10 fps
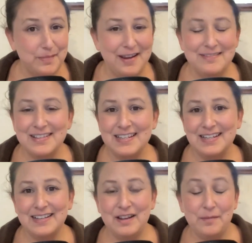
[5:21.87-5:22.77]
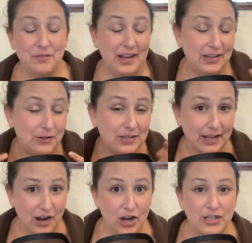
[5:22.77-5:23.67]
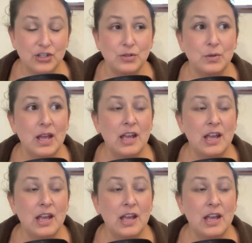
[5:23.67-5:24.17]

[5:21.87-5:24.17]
parenting values like I do,